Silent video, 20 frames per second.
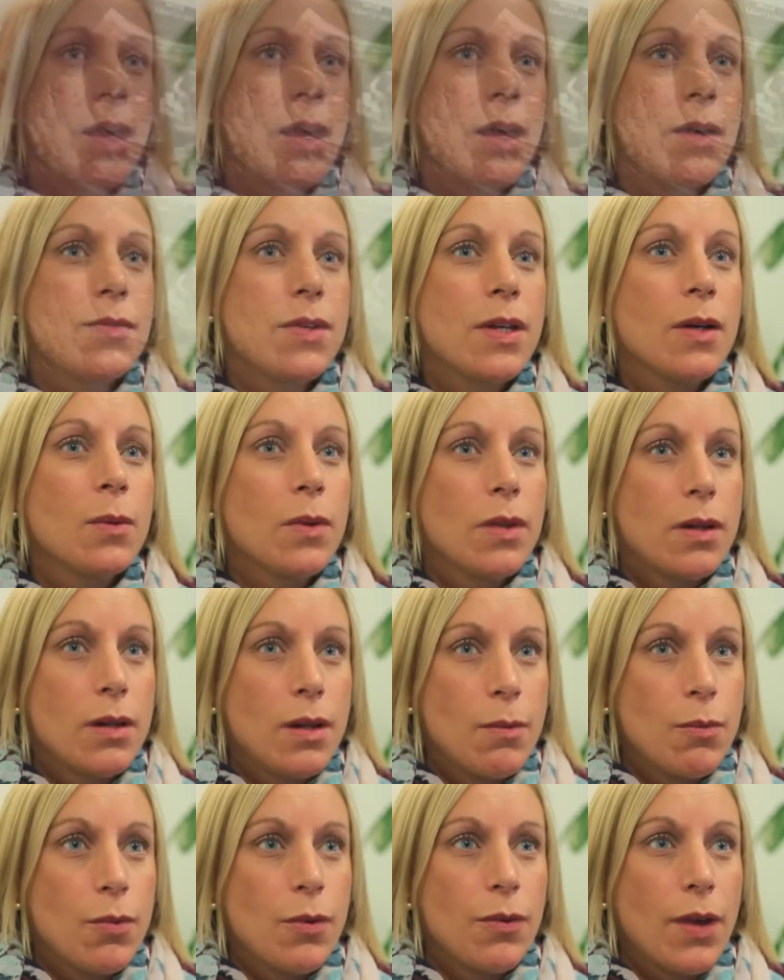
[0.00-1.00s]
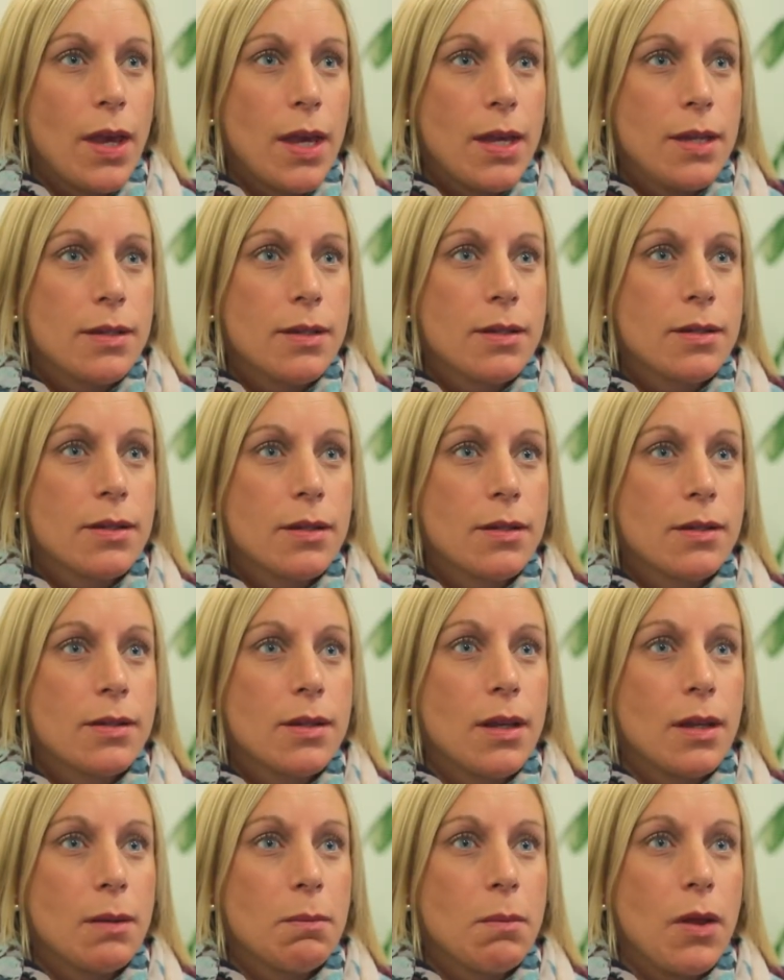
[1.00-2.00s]
I've dealt with a number of cases
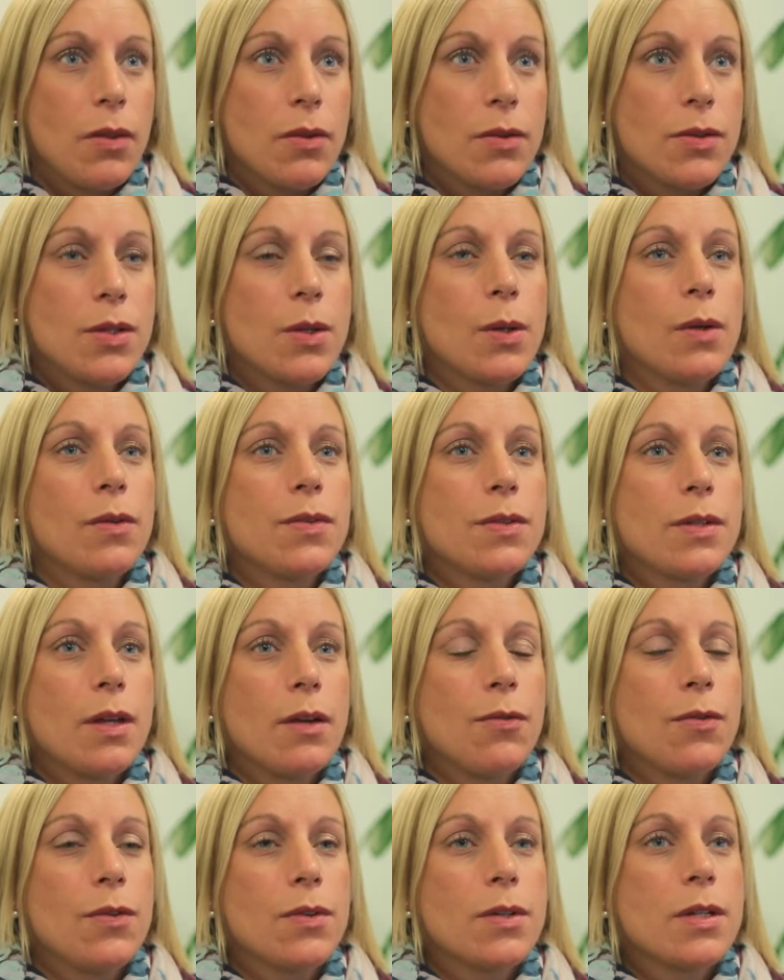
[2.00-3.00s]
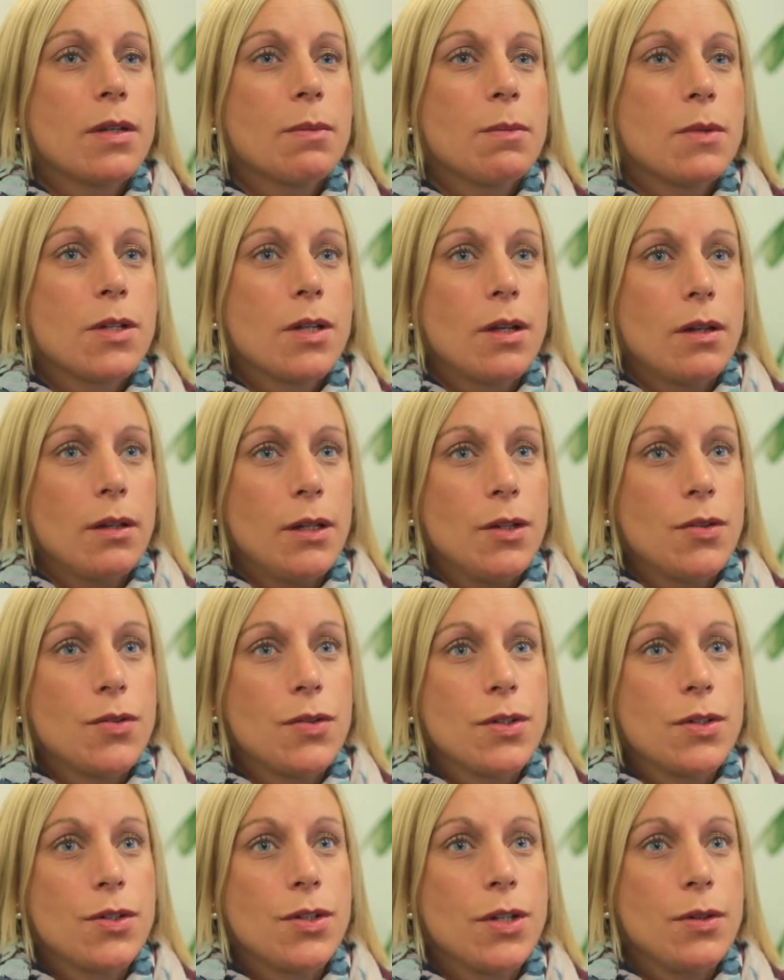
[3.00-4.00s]
concerning mothers who have suffered maternal
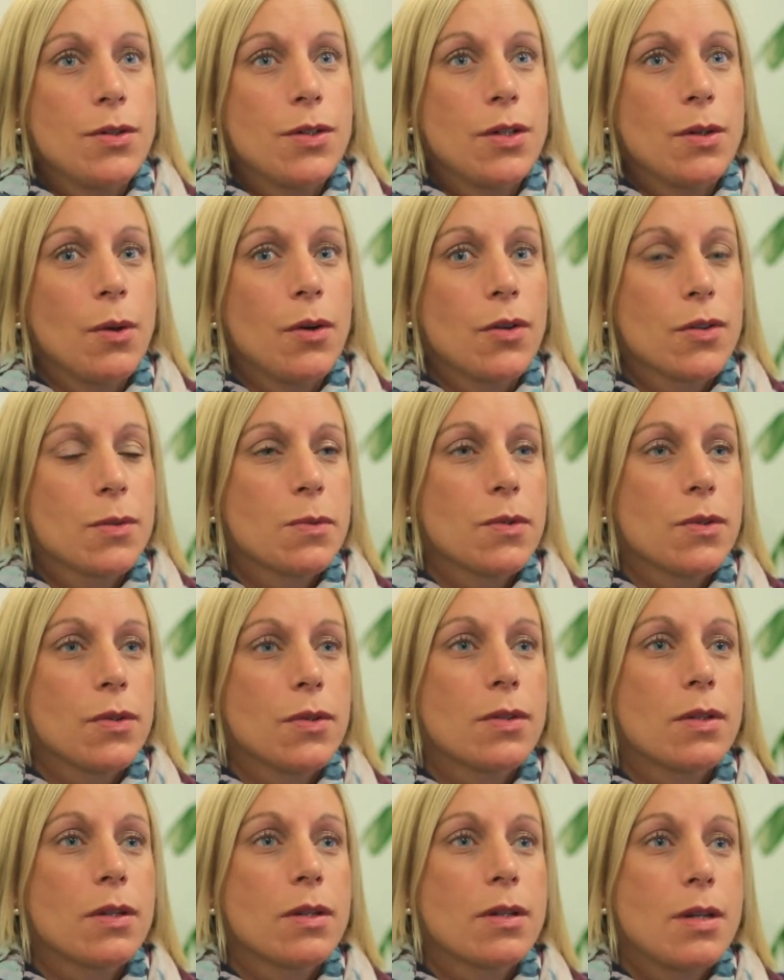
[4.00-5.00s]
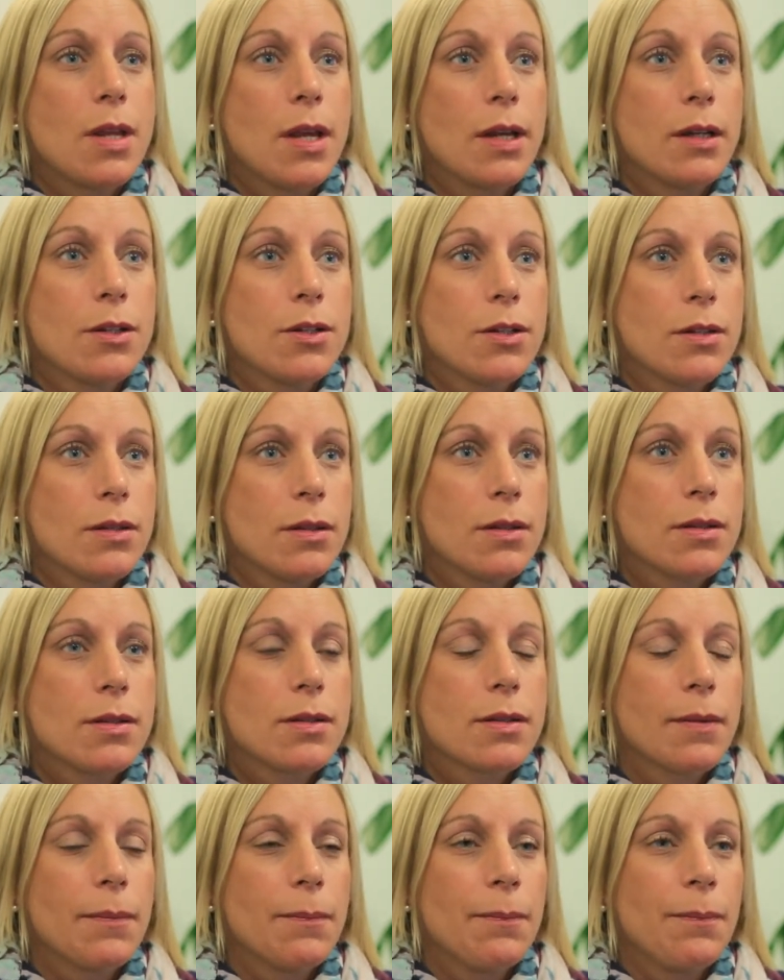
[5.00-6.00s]
injuries due to hospital's
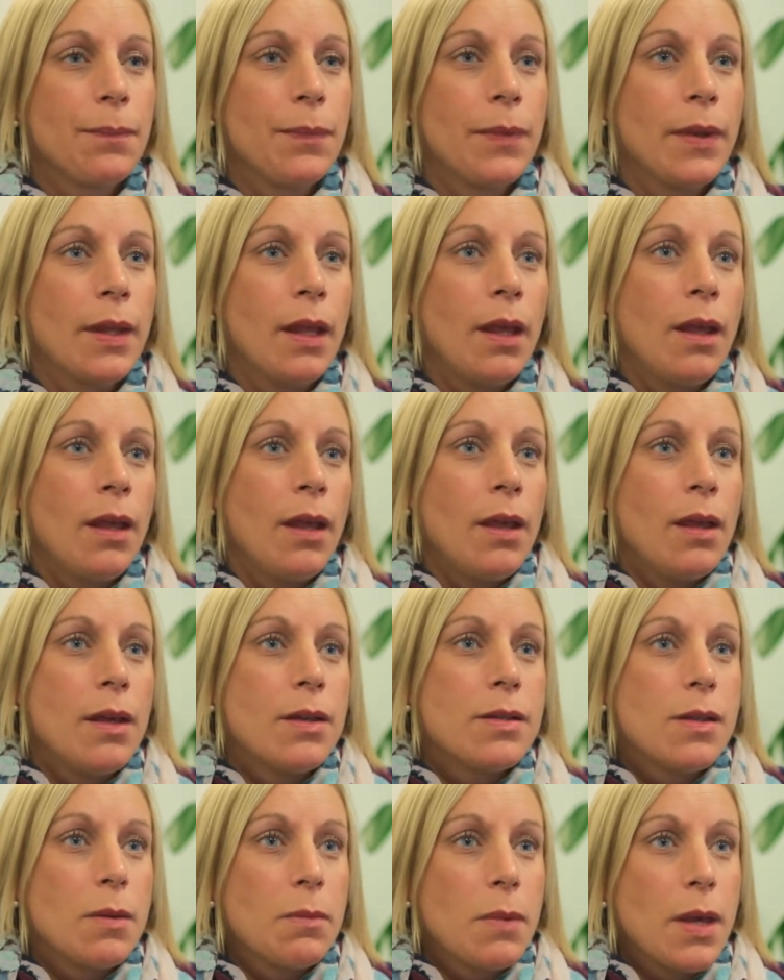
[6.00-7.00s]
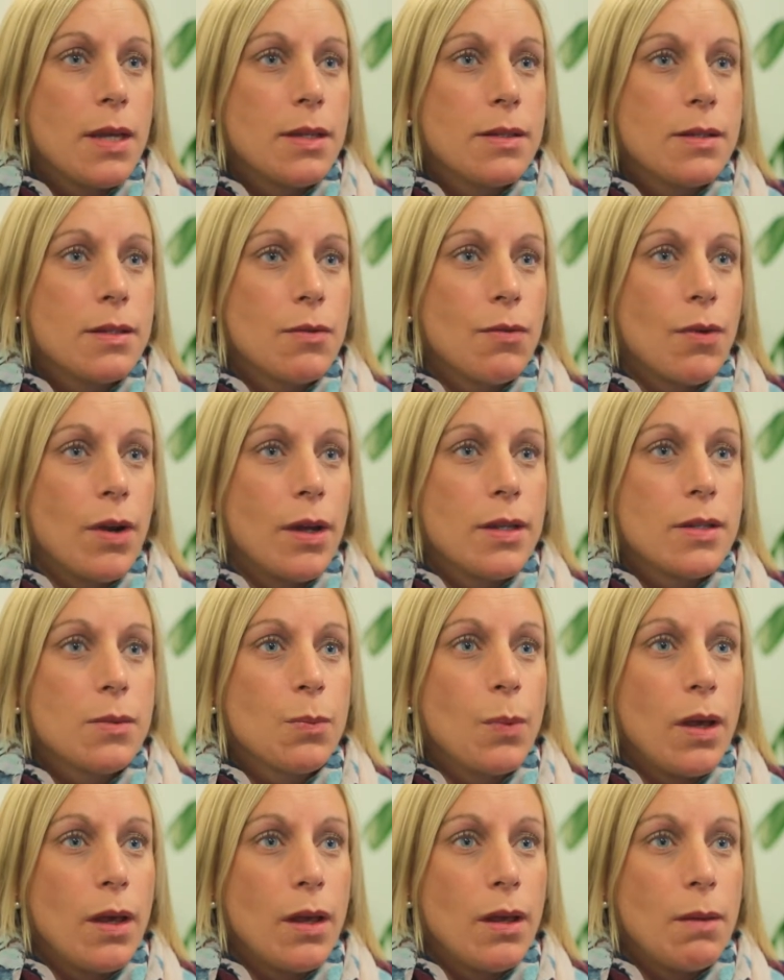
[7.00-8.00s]
negligence. Some cases
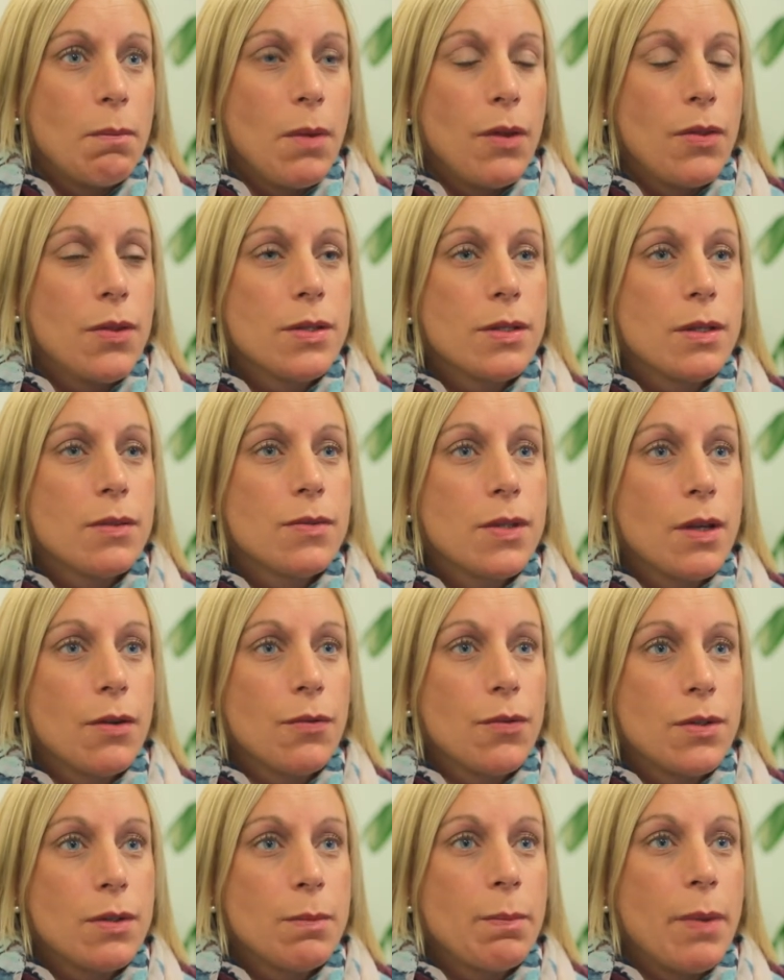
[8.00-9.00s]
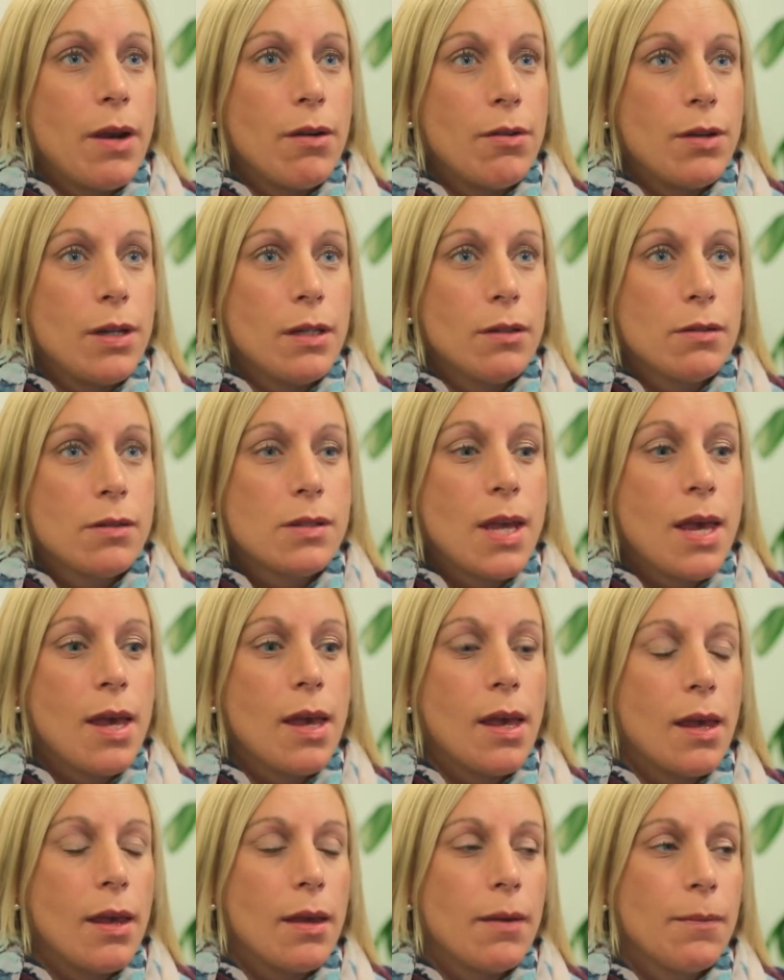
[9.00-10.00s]
arise where mothers have suffered a perineal
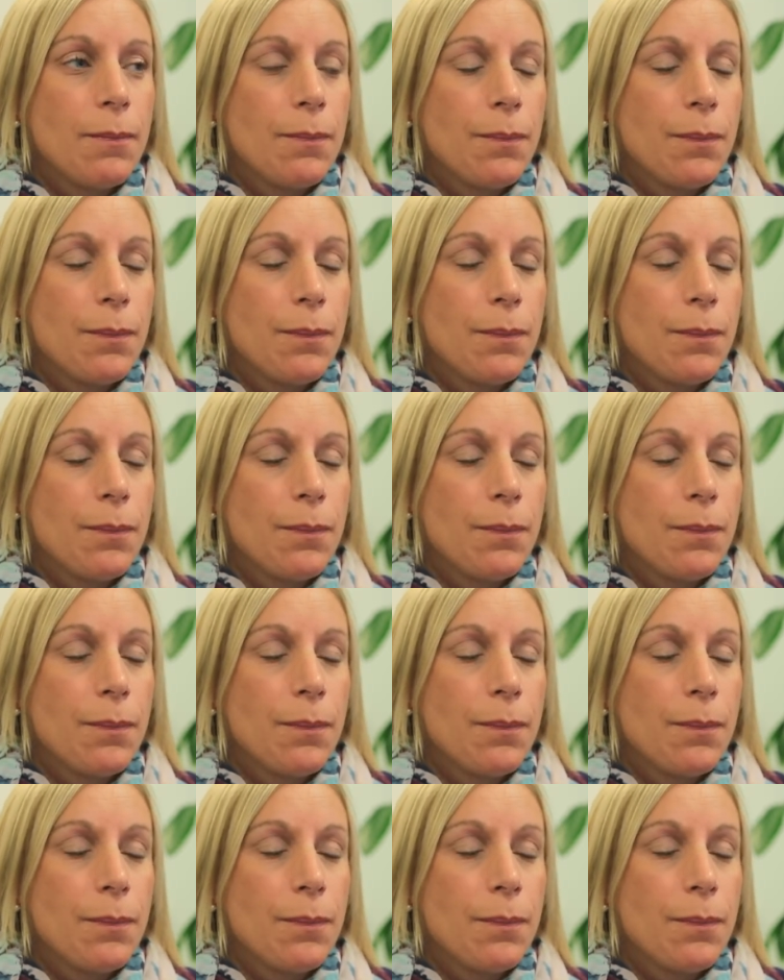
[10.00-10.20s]
tear.